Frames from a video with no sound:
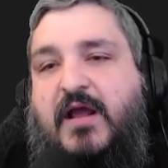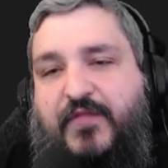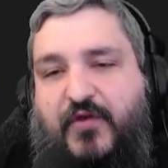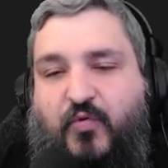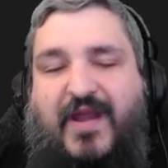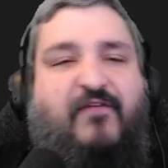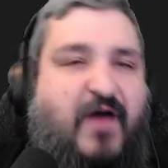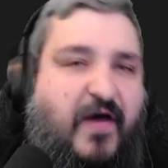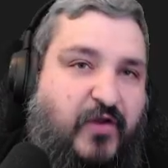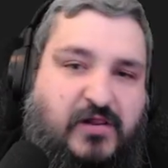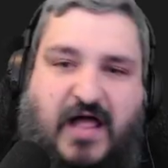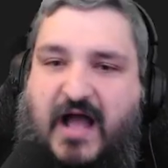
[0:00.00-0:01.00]
The grandfather
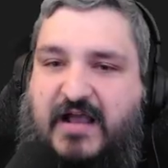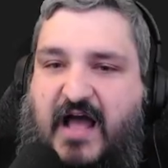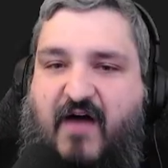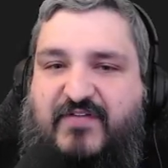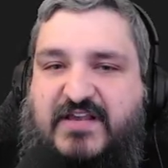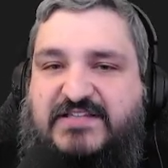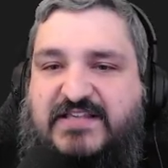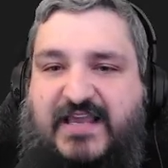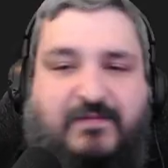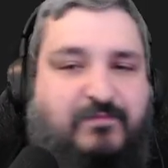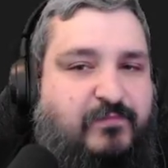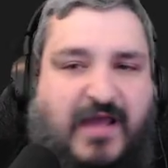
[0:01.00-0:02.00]
clock, obviously,